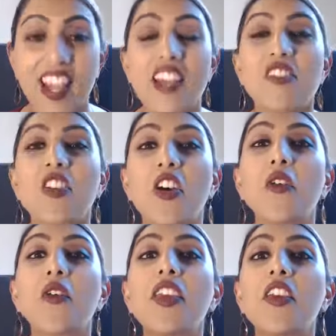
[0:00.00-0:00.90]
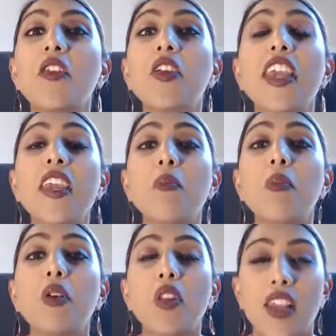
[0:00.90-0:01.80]
So you keep
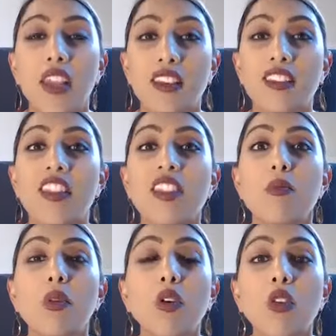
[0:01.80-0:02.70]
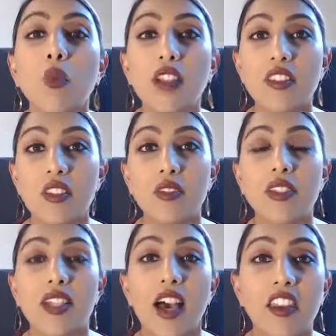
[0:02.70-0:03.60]
pulling. This pull, once you
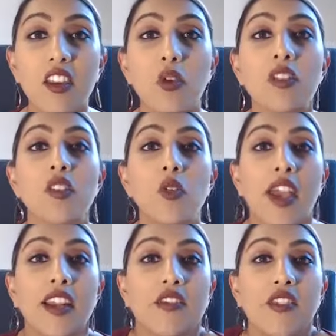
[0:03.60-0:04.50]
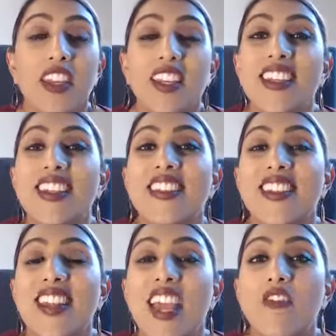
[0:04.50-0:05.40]
start it, once you activate it, it
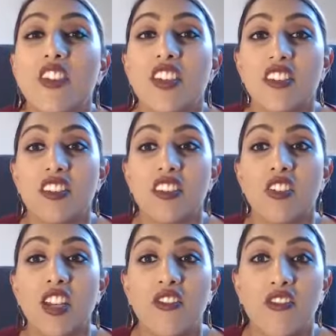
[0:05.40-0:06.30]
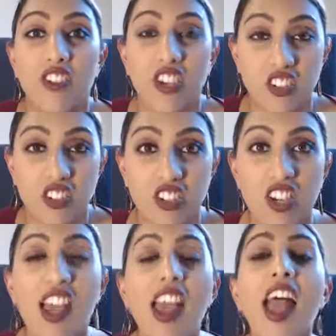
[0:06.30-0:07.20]
doesn't have to necessarily finish.
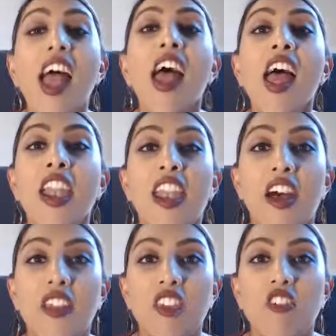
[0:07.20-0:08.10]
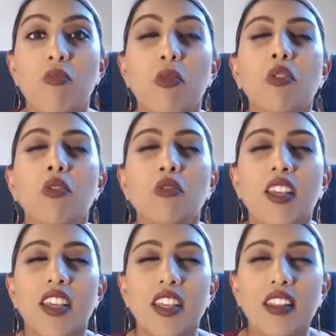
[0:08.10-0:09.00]
Now that you've pulled
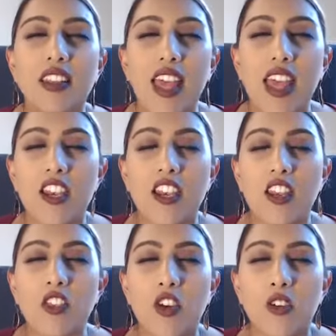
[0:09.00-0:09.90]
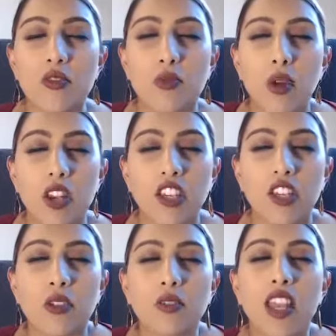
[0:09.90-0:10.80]
in those
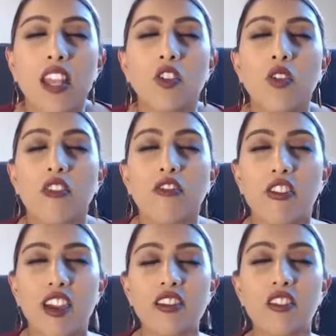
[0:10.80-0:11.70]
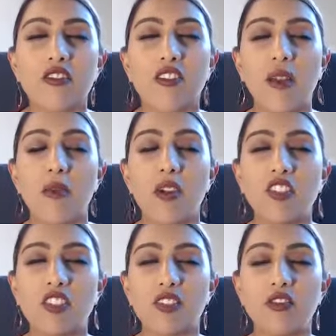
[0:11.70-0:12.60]
molecules and you have raised the
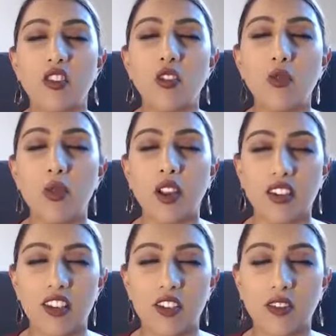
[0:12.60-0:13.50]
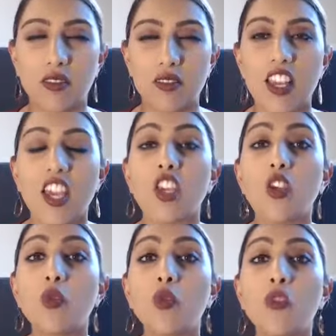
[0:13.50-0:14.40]
vibration of your molecules,
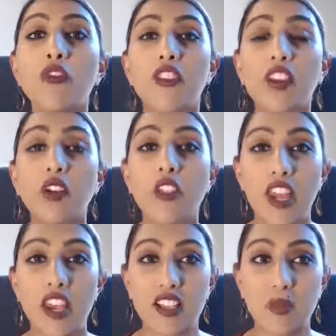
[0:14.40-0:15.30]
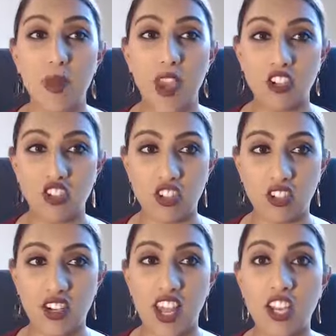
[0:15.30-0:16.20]
you will feel that
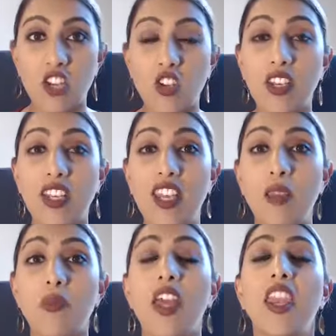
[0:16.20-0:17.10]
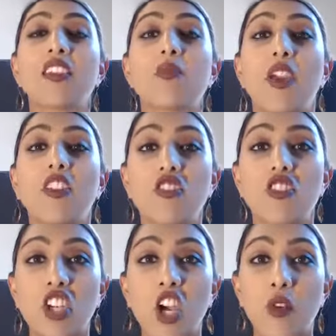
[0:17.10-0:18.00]
expansion and you can keep that
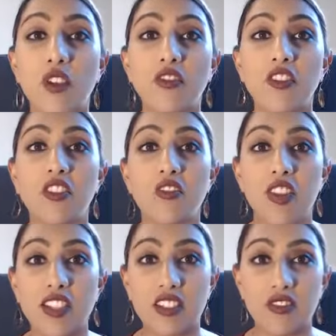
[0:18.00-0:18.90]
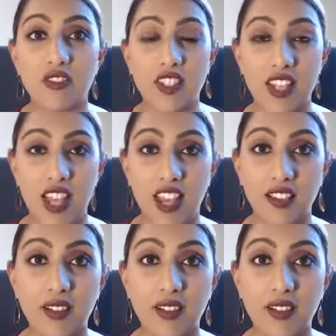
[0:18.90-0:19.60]
expansion going for the rest of the day.